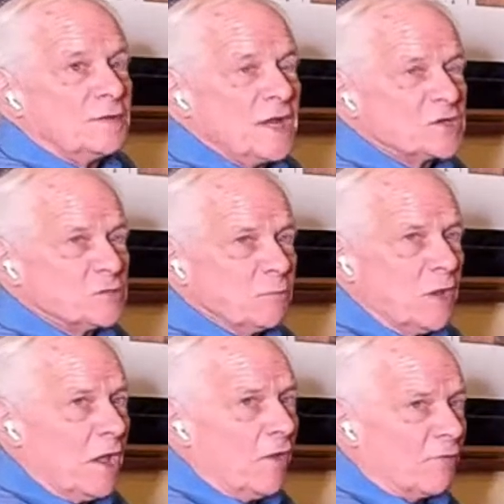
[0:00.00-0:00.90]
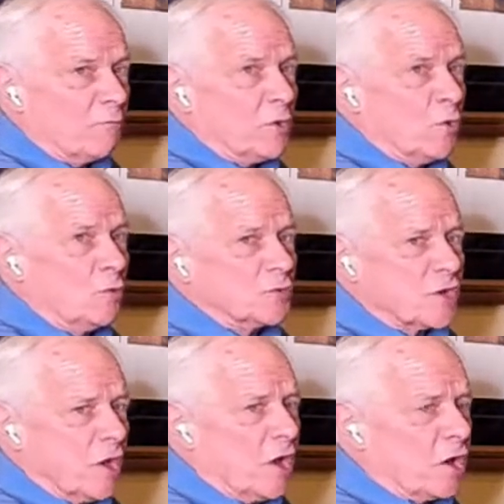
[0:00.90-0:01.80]
Teach me the
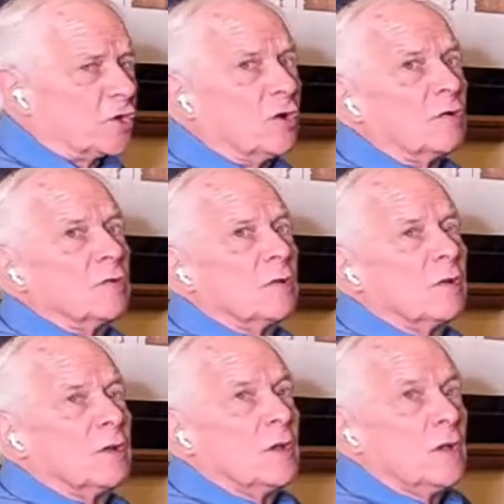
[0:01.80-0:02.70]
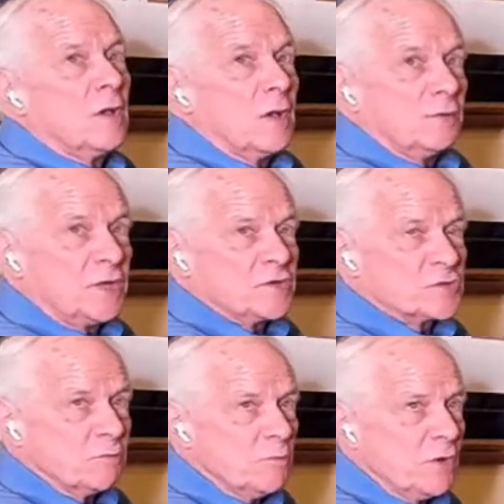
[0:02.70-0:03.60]
music,
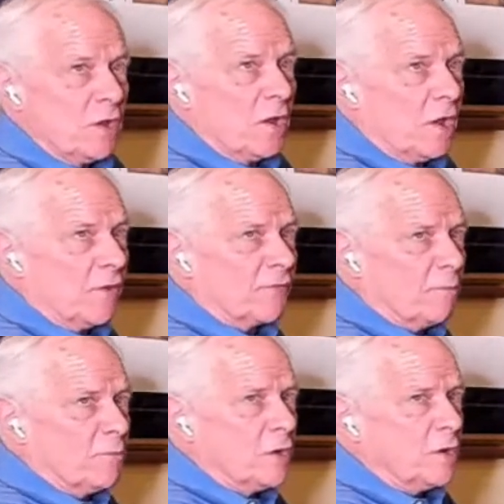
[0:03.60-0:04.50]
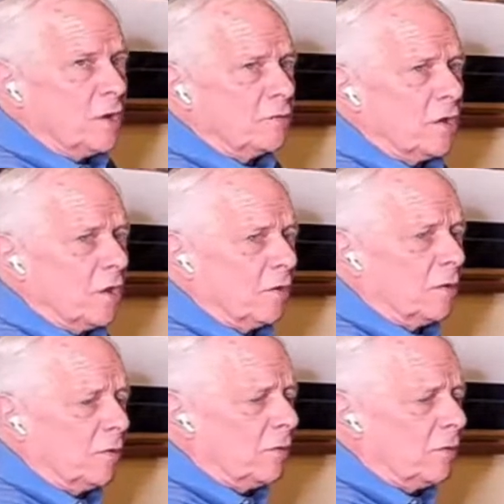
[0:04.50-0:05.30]
teach me the meaning,